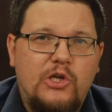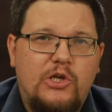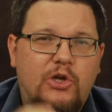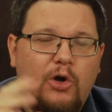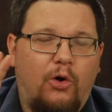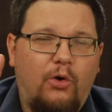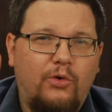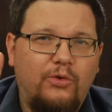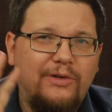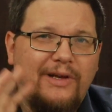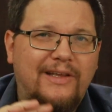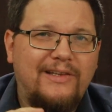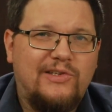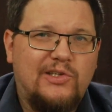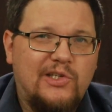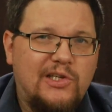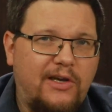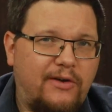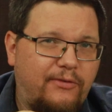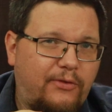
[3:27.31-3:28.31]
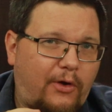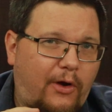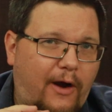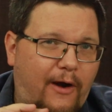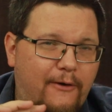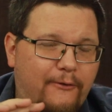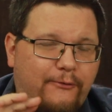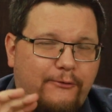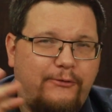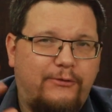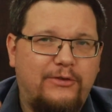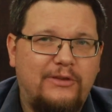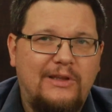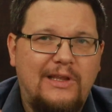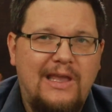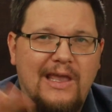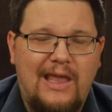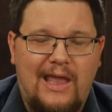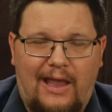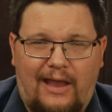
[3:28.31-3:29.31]
Gold and silver are
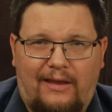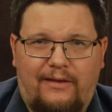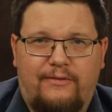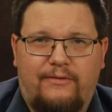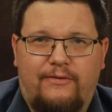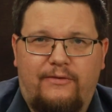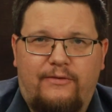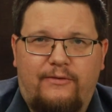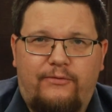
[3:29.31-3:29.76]
fleeing